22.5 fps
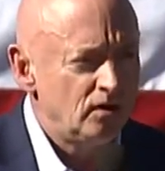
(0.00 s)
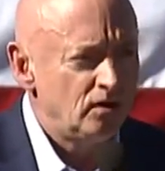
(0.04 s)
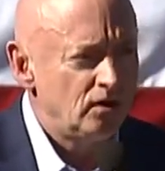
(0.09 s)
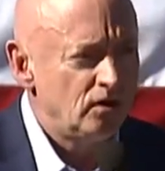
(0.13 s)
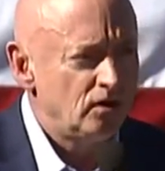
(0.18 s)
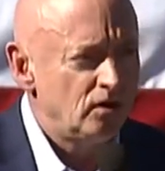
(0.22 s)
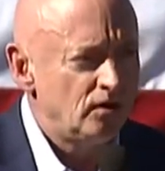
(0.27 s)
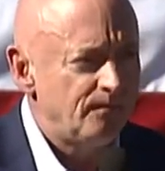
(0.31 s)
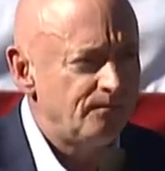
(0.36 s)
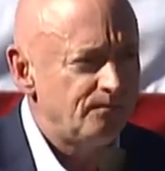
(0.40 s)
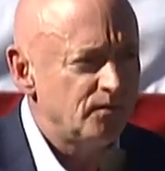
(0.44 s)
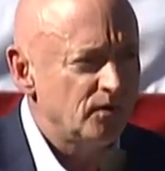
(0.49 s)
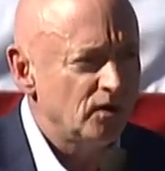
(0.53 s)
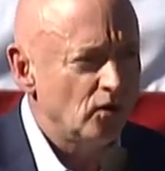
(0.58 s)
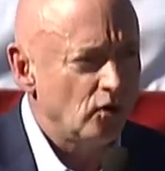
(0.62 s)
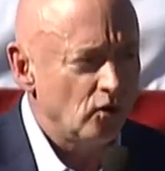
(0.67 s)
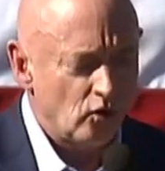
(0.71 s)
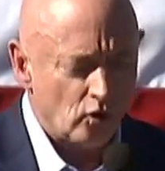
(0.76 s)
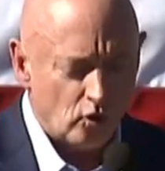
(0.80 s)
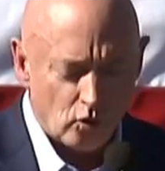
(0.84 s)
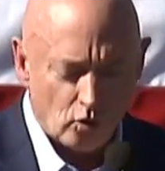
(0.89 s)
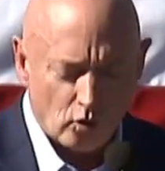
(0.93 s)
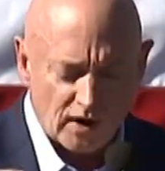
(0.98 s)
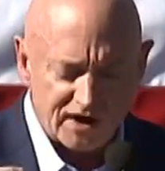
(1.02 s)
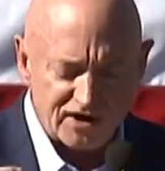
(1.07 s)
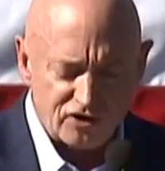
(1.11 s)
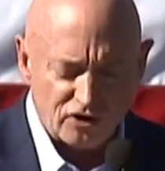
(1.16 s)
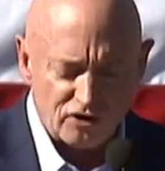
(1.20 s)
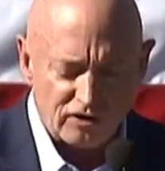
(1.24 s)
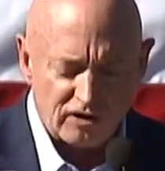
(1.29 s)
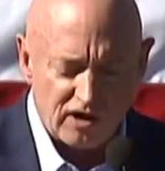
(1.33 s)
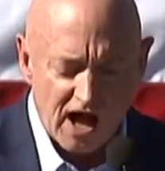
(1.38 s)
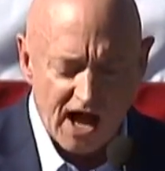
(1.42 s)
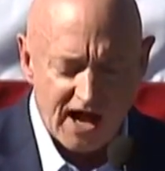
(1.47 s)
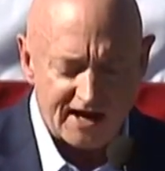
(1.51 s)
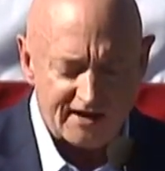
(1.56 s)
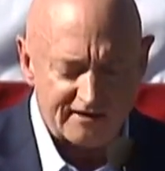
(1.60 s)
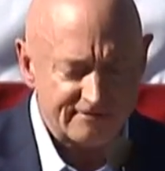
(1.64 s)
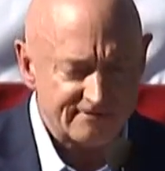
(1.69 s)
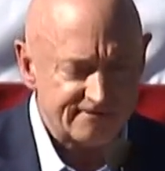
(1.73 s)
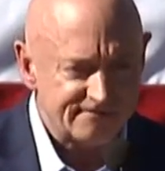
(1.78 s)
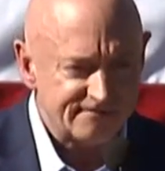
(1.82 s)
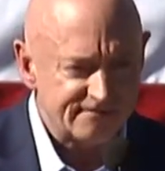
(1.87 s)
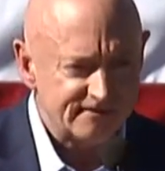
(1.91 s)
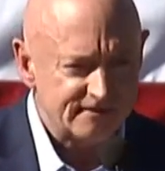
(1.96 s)
As Kelly rallies support, the
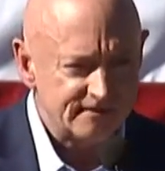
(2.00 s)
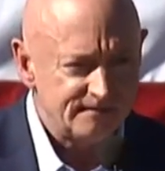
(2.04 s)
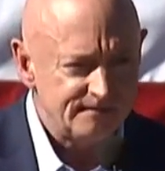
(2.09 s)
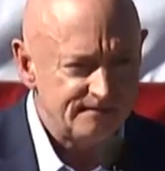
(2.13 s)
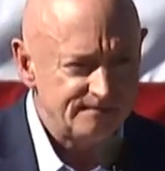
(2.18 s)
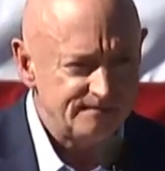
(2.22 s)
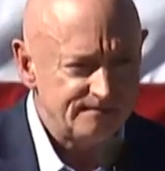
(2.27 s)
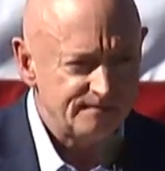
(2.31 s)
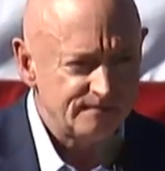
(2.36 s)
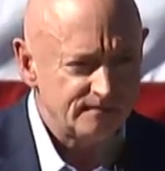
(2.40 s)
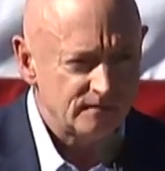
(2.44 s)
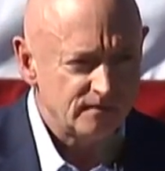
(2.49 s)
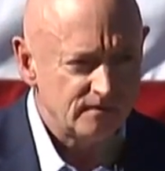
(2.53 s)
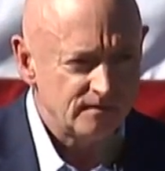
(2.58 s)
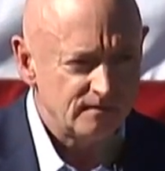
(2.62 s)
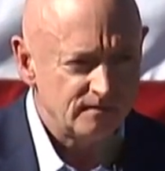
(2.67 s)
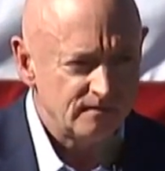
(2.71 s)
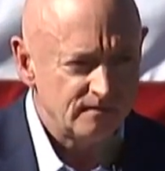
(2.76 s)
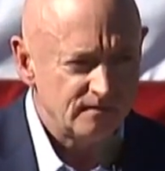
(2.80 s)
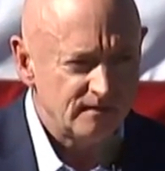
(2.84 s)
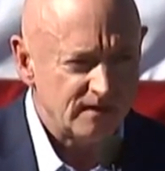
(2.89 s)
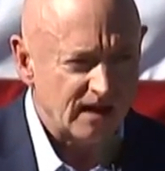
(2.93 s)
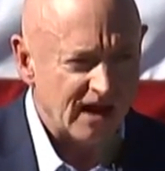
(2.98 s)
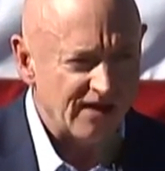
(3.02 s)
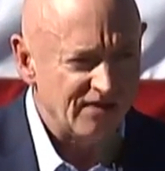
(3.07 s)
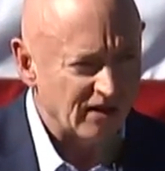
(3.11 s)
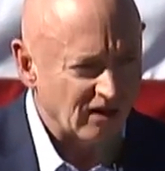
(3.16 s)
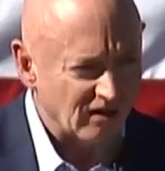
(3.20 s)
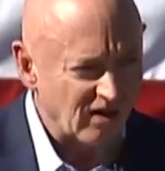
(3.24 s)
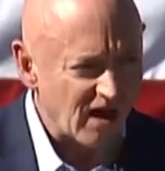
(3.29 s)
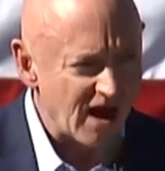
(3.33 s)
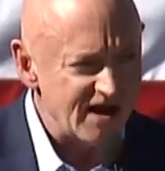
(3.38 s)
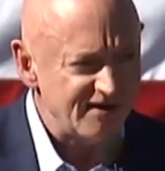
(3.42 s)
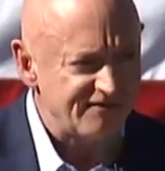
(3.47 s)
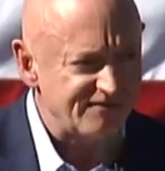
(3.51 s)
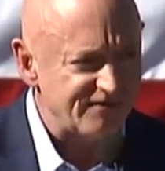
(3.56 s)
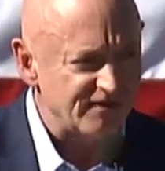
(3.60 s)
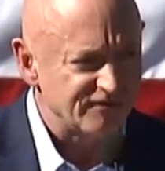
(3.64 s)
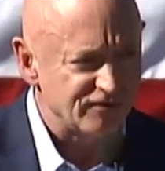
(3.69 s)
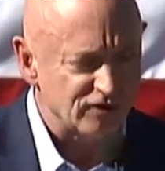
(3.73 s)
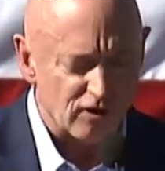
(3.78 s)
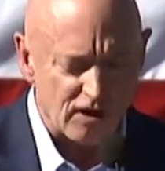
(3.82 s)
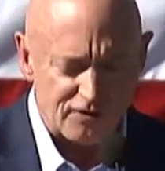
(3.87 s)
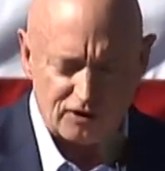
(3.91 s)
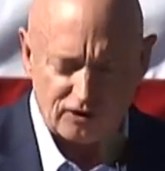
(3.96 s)
GOP is already speaking out against
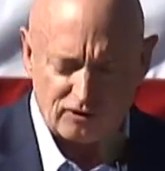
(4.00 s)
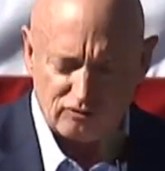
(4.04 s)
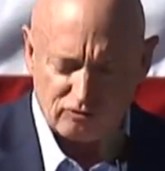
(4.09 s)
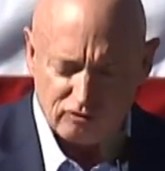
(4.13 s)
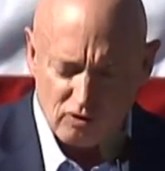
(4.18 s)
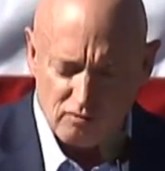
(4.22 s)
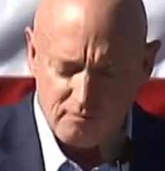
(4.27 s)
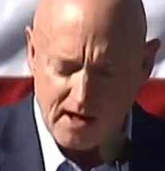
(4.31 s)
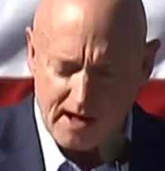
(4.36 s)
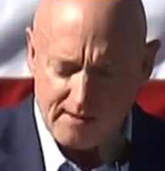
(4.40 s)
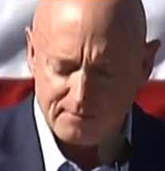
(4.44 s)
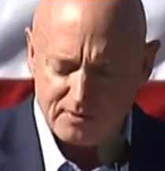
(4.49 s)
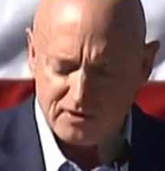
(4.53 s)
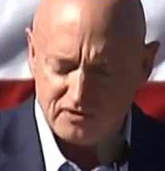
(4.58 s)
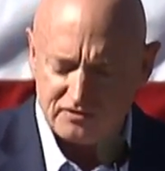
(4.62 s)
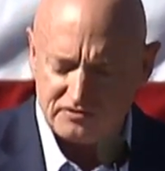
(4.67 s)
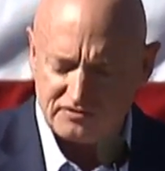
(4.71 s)
him. Today, the Republican